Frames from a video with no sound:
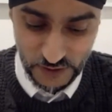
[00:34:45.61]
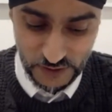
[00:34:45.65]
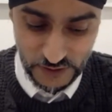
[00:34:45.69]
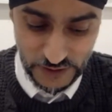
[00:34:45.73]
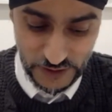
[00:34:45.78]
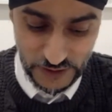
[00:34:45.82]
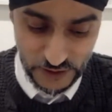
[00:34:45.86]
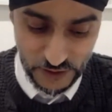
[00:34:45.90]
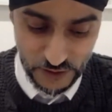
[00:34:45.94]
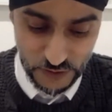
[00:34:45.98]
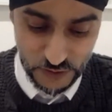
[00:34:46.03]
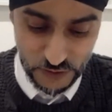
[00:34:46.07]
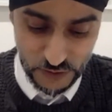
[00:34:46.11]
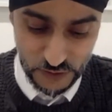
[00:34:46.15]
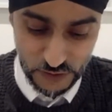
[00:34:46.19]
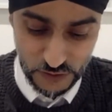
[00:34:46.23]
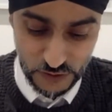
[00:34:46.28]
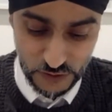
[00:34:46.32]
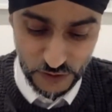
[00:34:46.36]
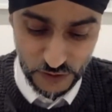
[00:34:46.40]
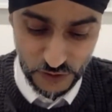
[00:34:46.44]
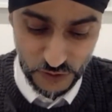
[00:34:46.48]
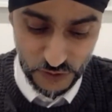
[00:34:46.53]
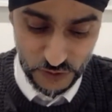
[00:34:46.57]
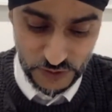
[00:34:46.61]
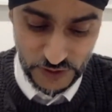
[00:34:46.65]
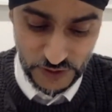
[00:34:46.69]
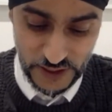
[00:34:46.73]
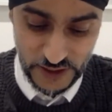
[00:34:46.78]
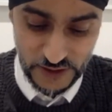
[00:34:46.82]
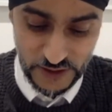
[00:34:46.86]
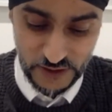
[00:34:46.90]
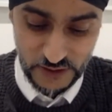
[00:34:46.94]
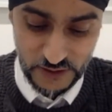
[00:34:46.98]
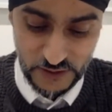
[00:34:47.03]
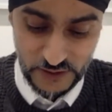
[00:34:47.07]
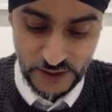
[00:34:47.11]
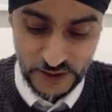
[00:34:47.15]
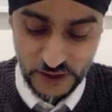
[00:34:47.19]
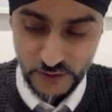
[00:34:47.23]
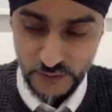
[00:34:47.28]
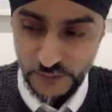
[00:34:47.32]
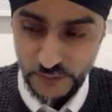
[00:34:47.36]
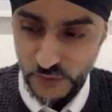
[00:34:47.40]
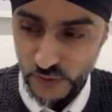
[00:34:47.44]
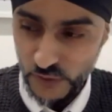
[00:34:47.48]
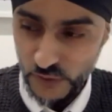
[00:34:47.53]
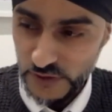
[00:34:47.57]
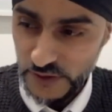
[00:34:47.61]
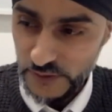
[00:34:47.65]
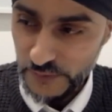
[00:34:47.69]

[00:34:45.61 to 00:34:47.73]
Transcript: do take on board.